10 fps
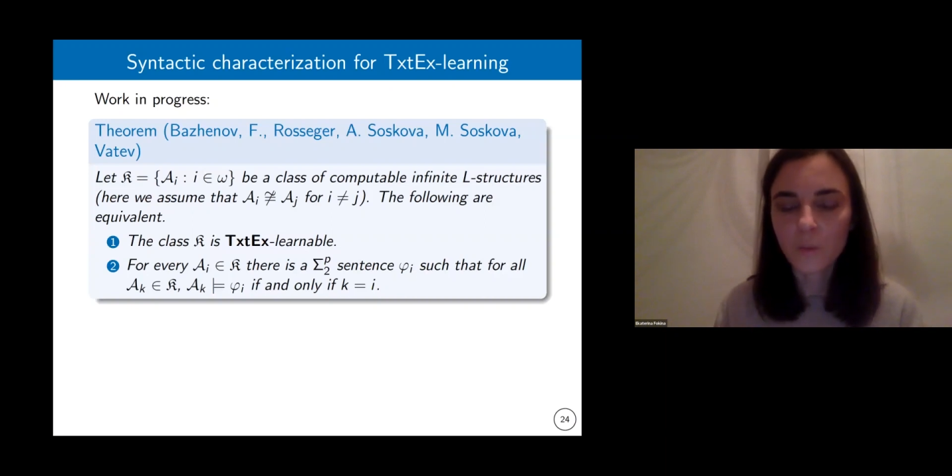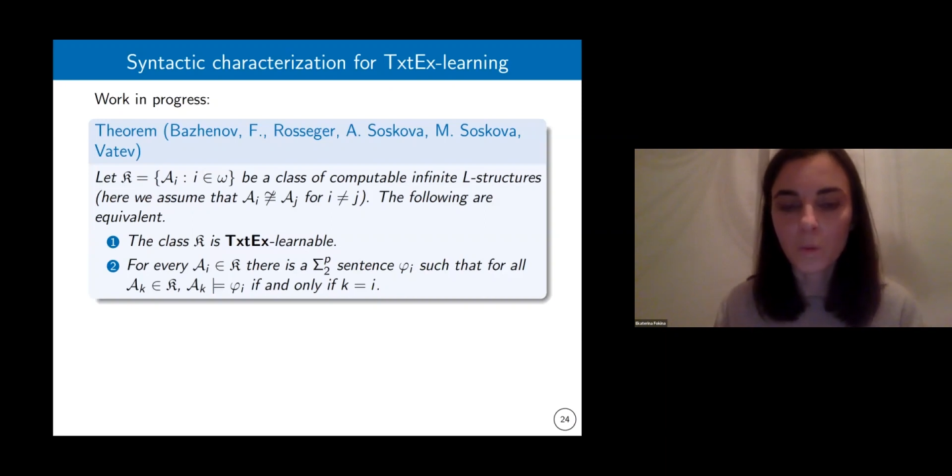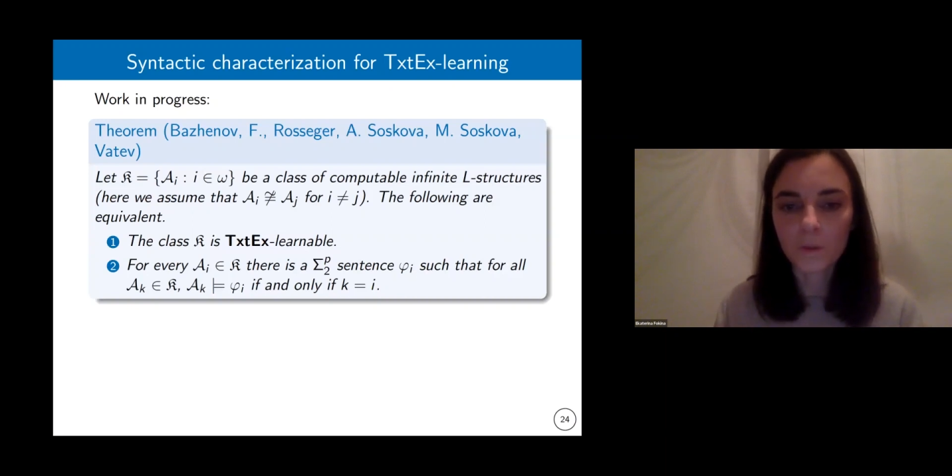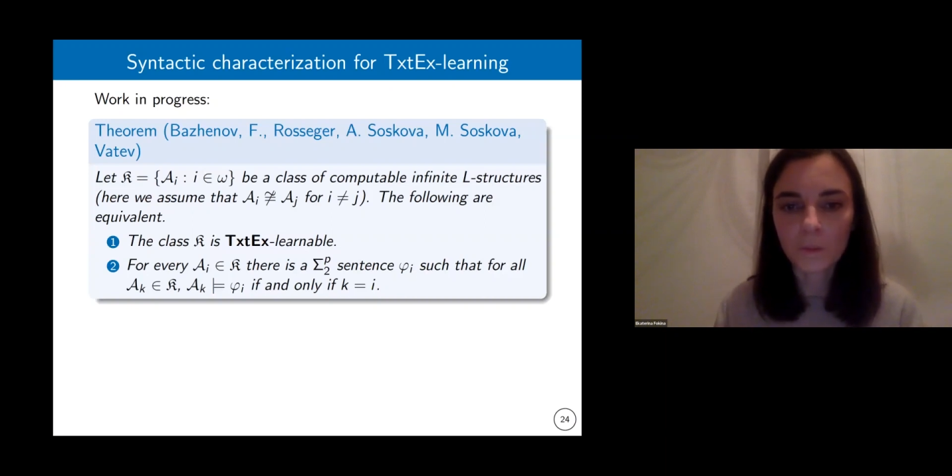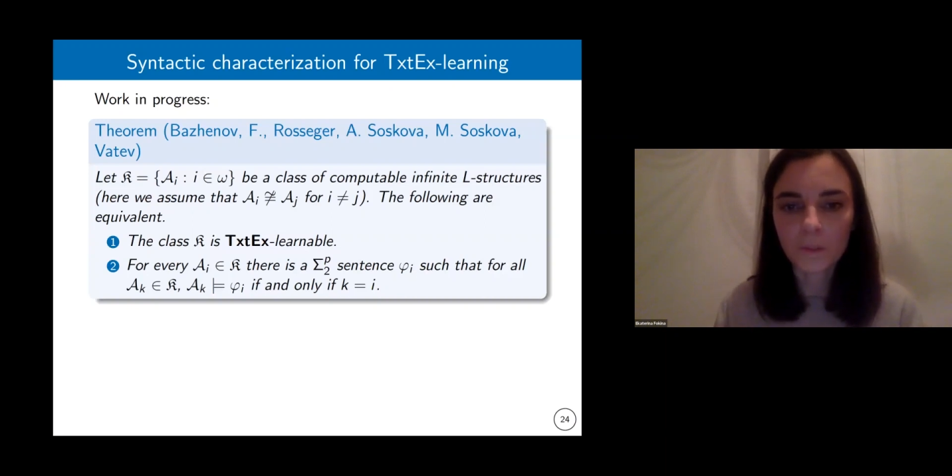
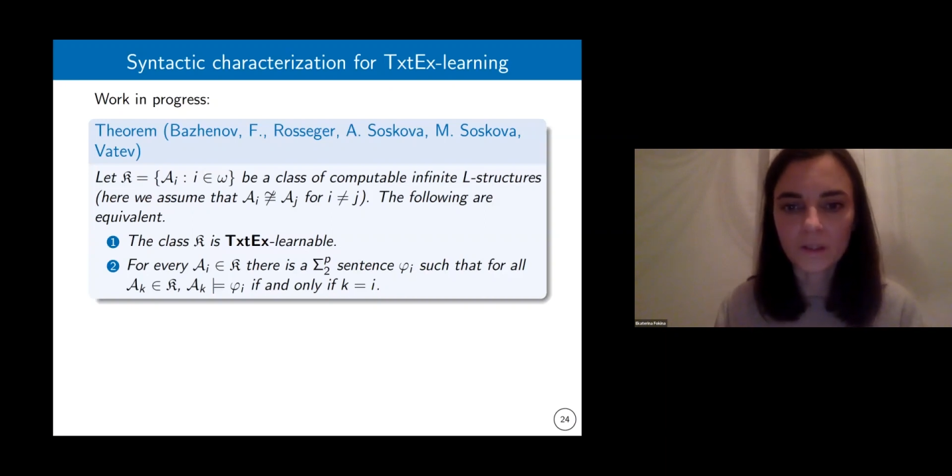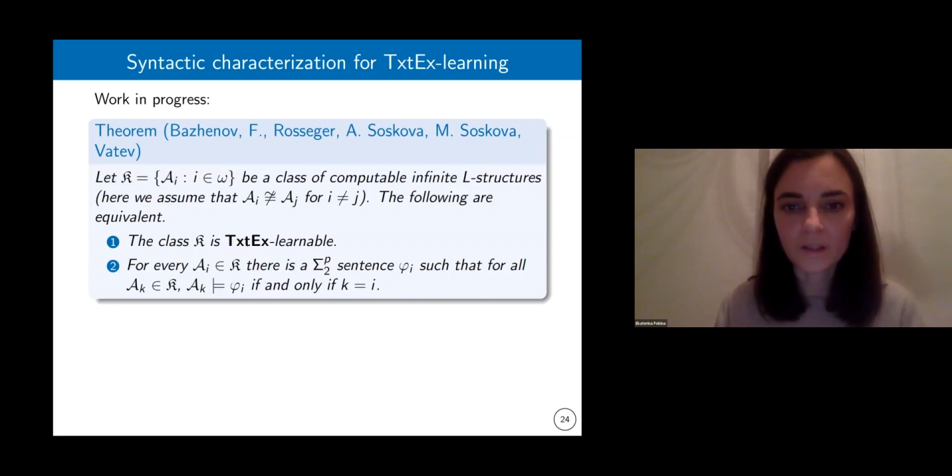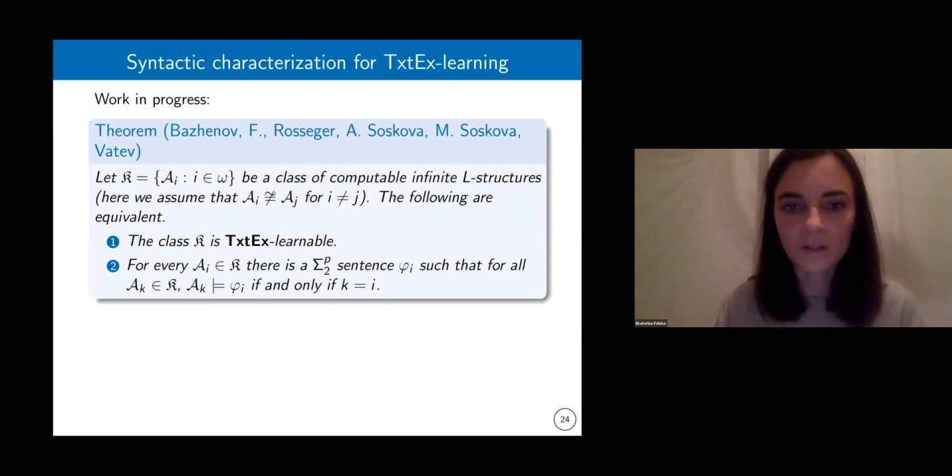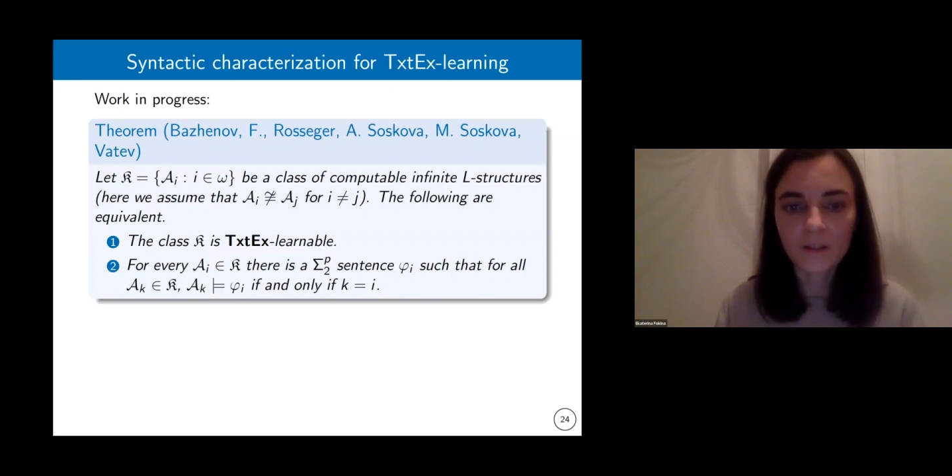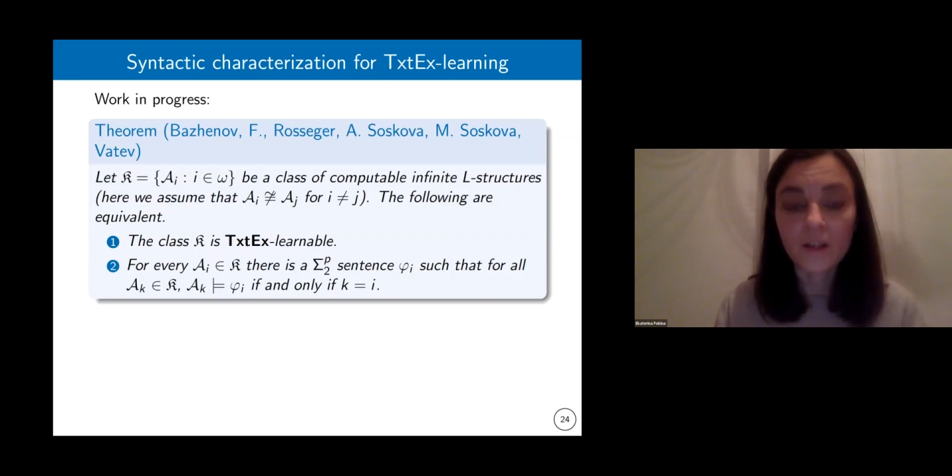what we
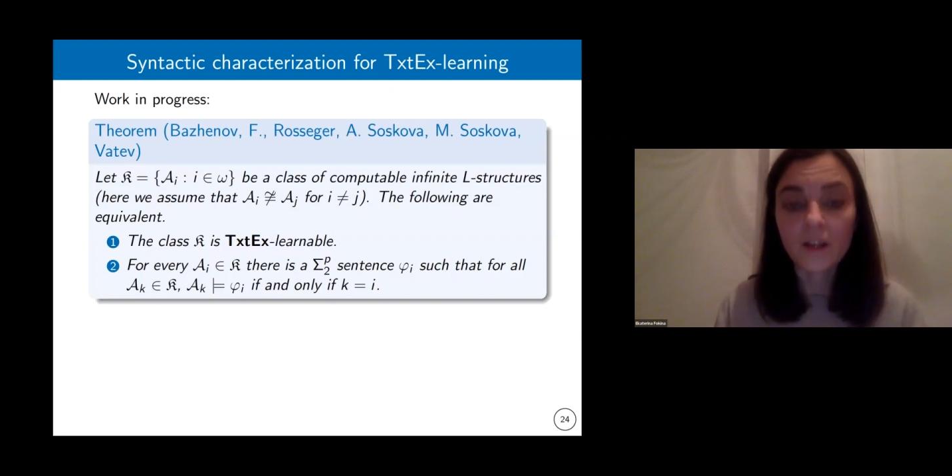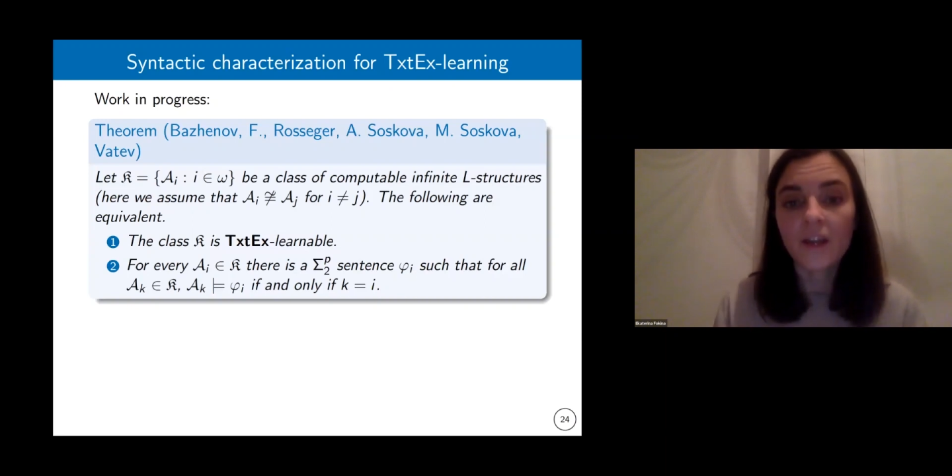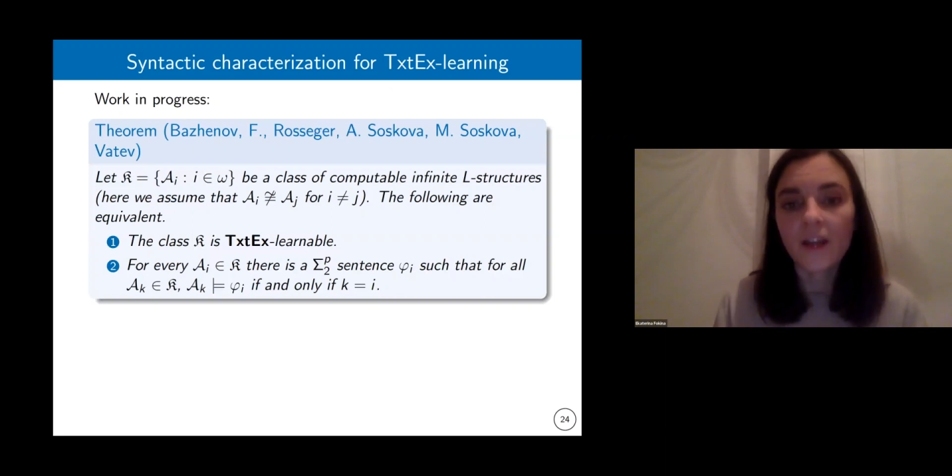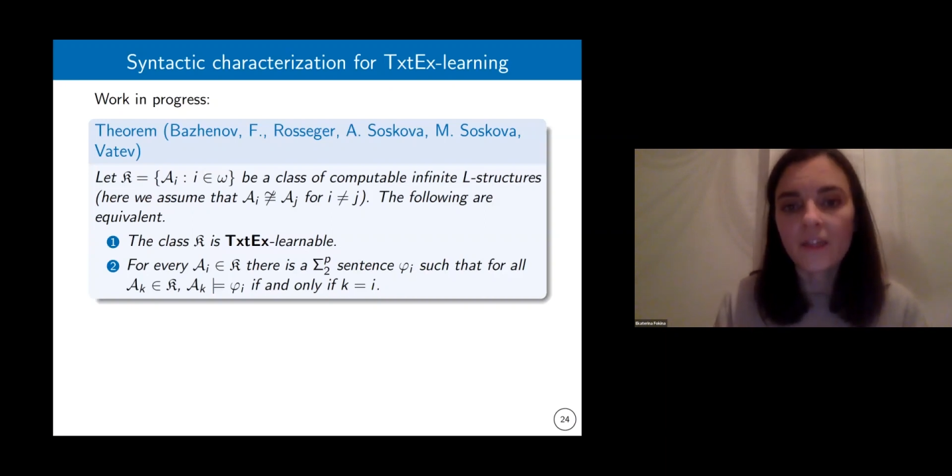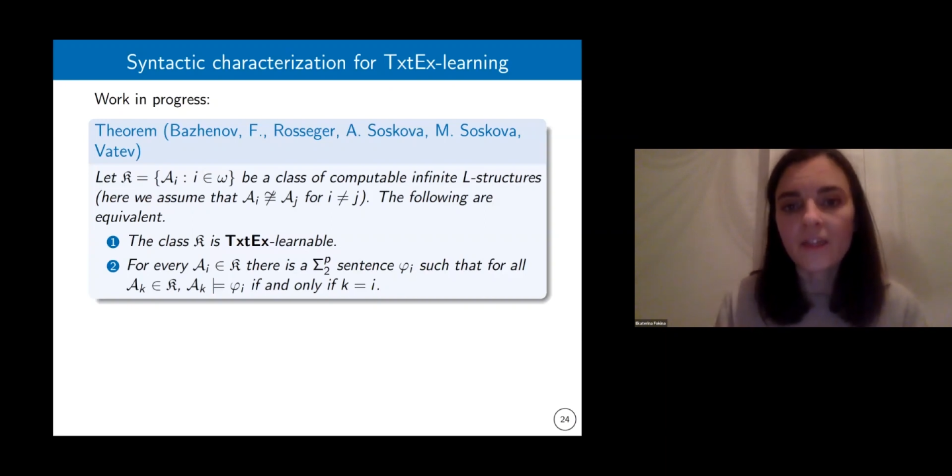need.
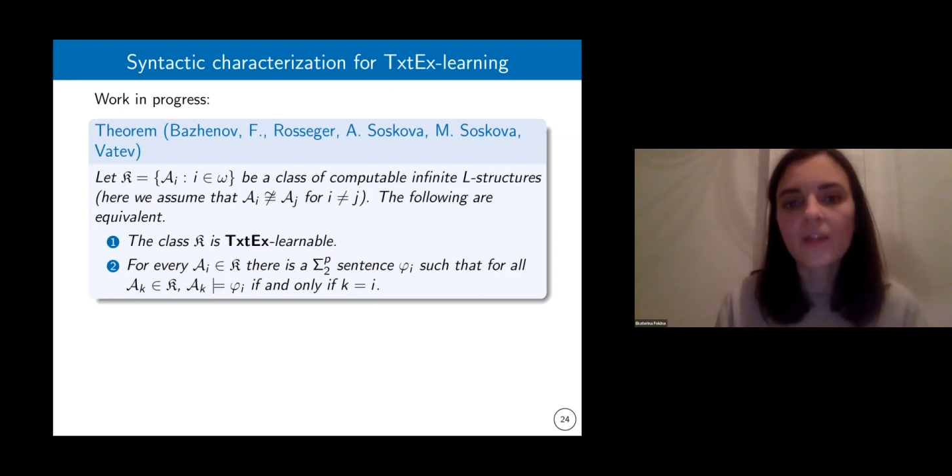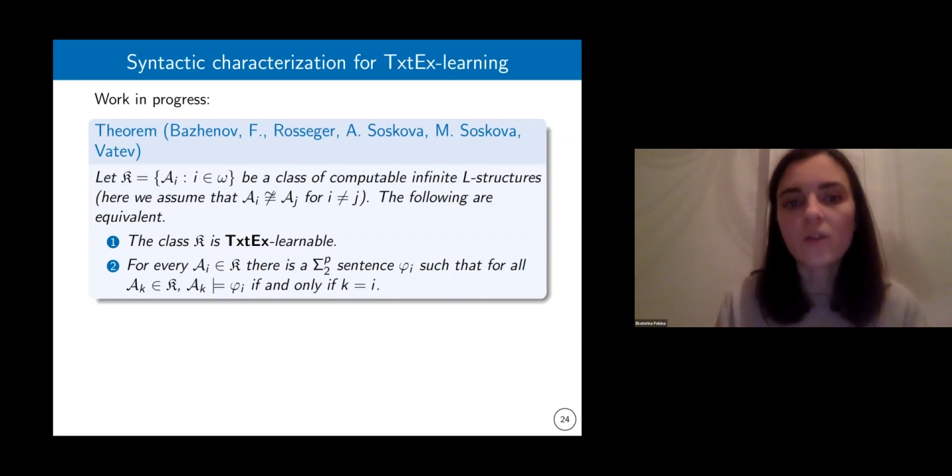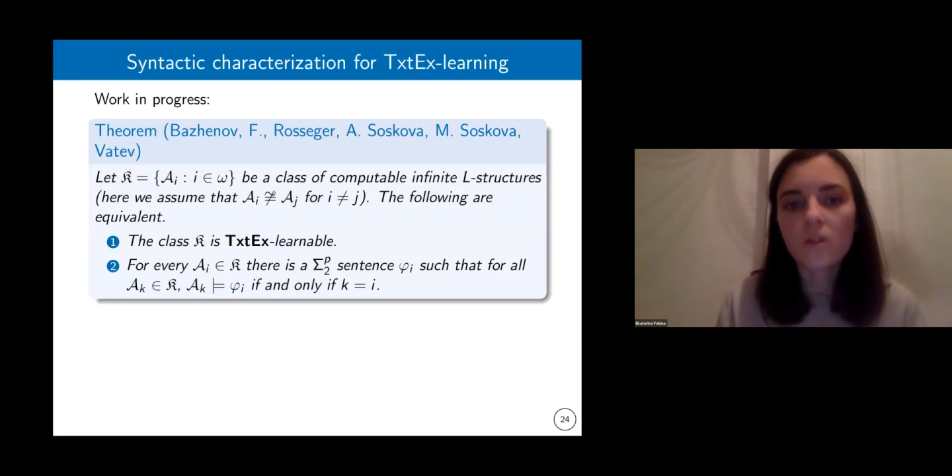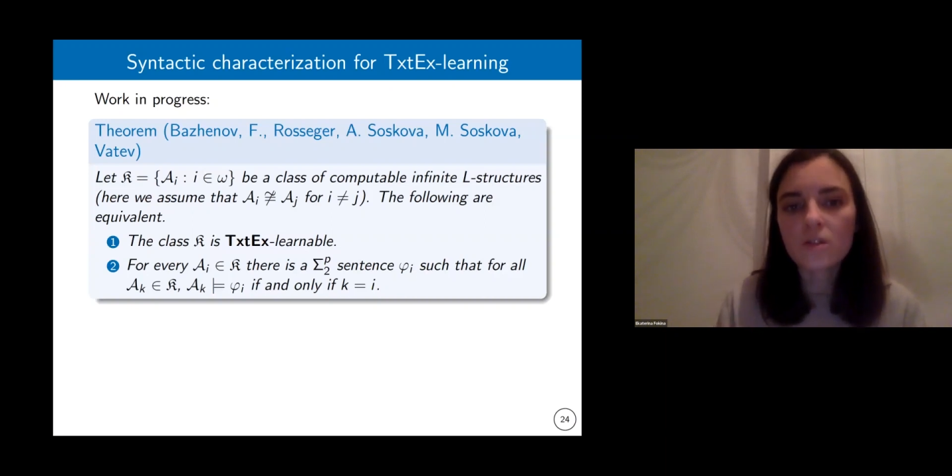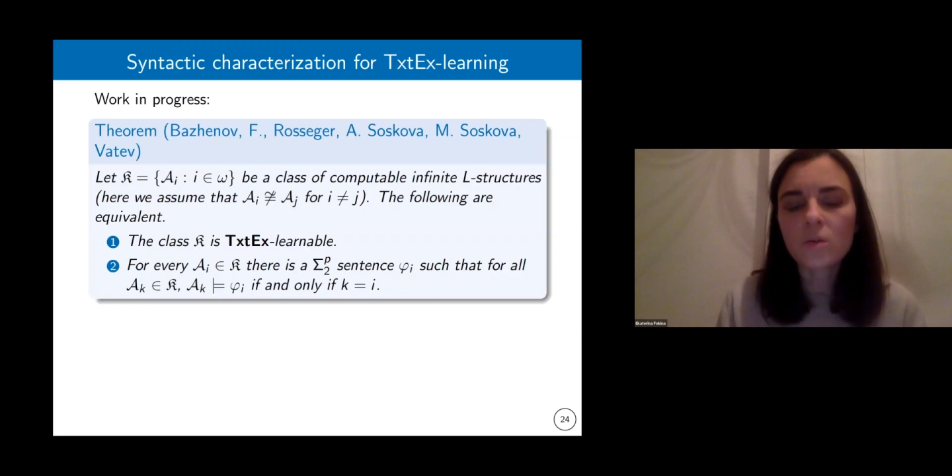And then
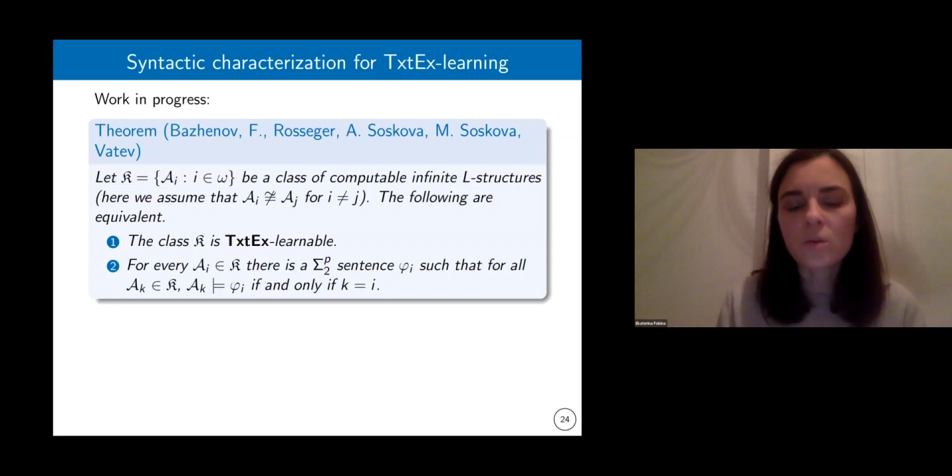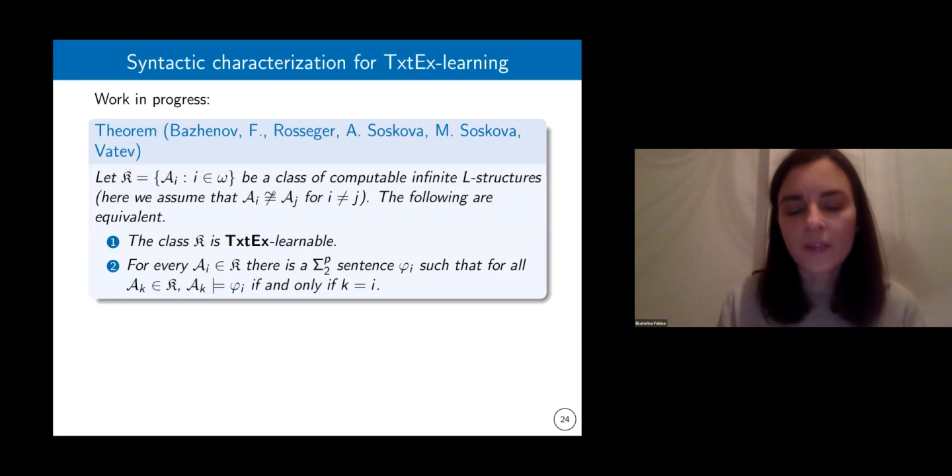also,